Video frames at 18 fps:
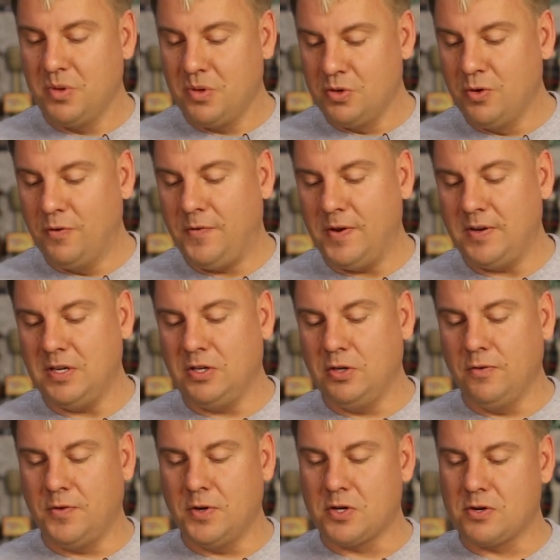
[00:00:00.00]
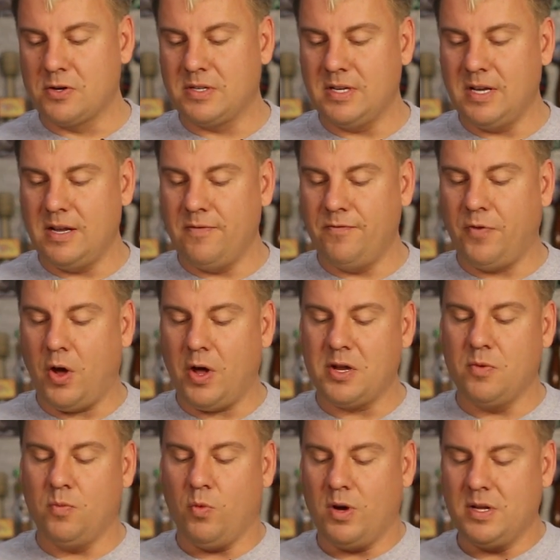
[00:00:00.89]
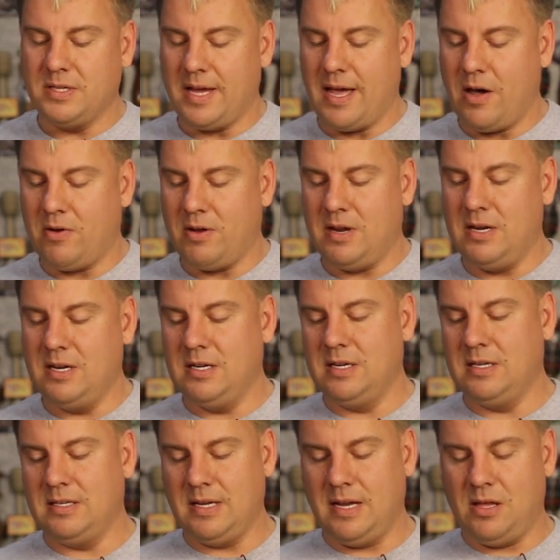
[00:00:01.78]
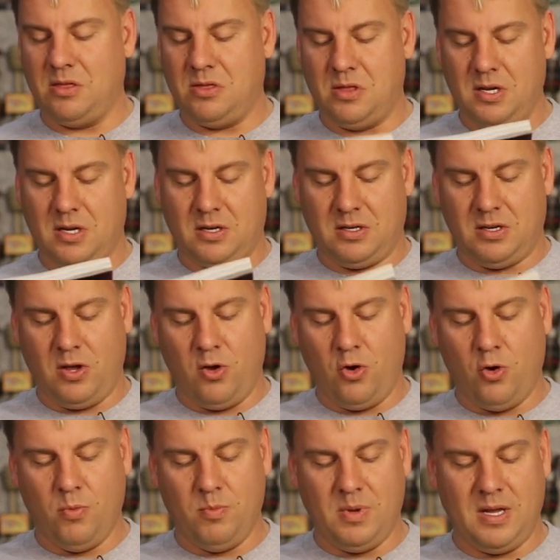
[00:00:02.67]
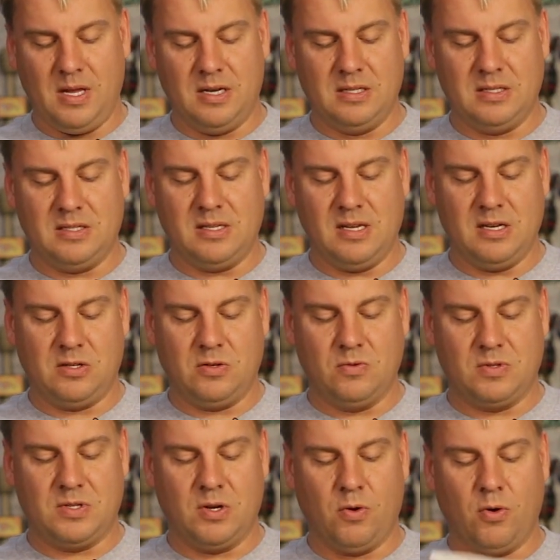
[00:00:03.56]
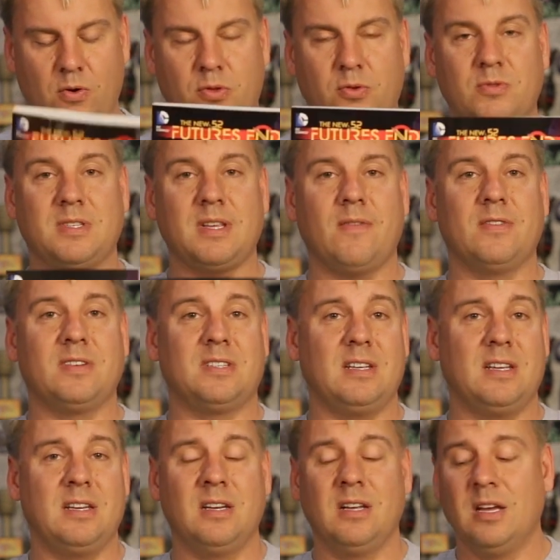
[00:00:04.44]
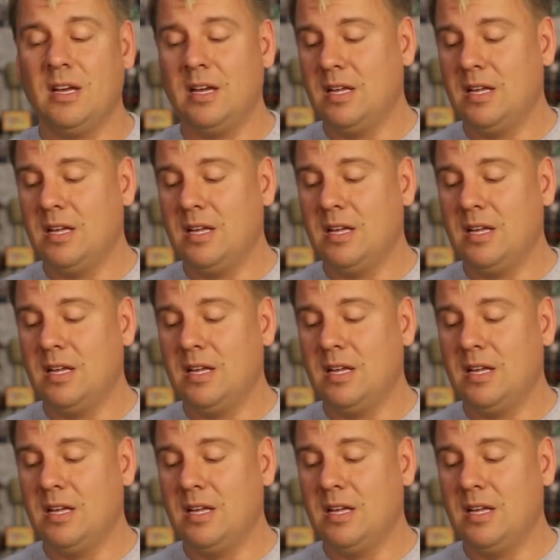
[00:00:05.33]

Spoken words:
New 52 Futures End, Volume 1's out, and it is a thick tome. It is issue 0 through 17.